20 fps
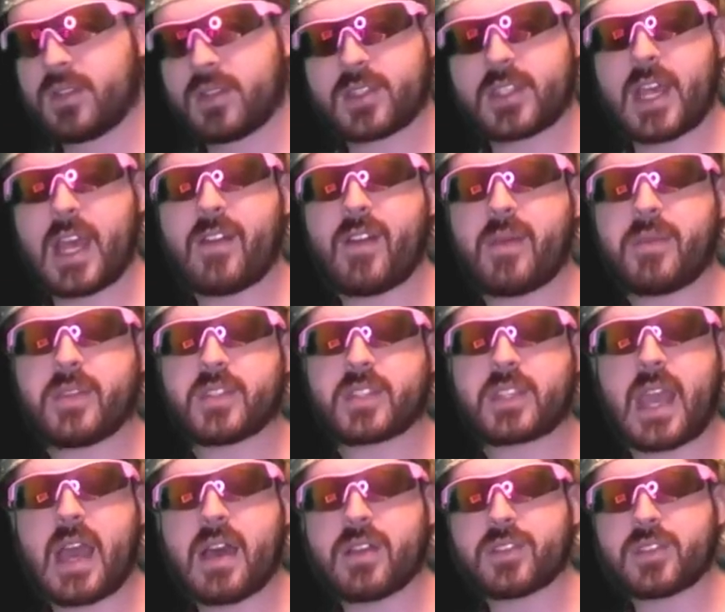save up your
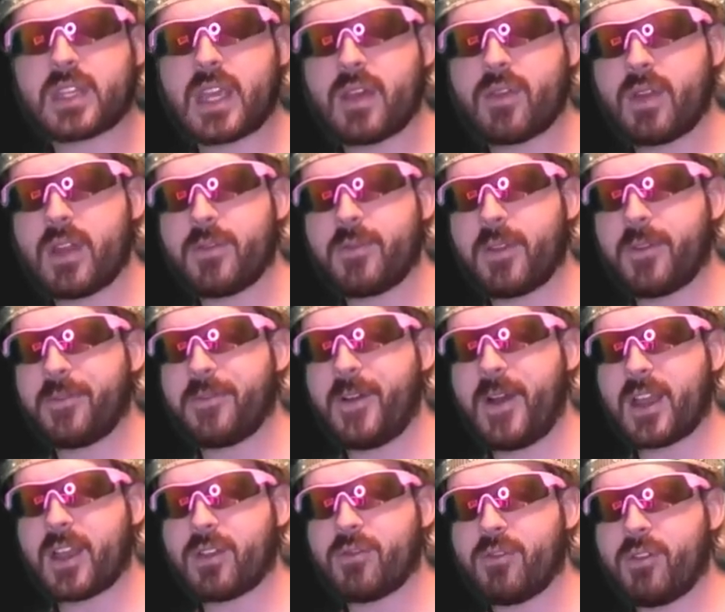scales and get ready for the
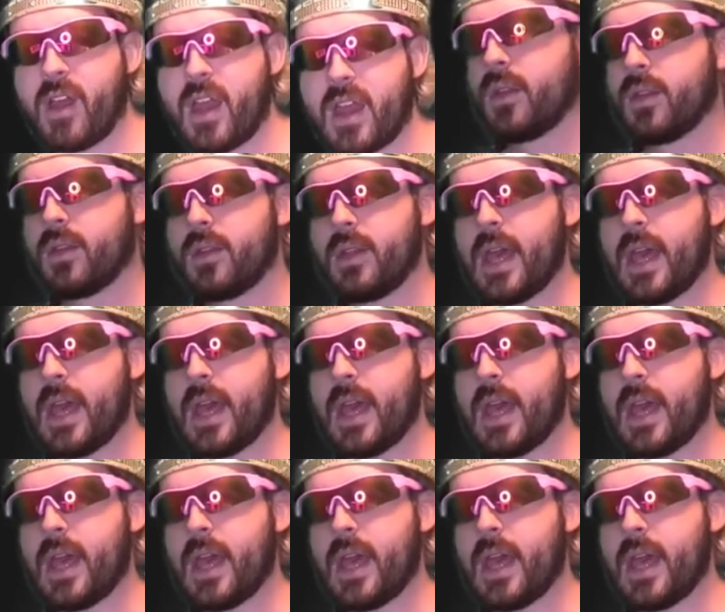fucking raid.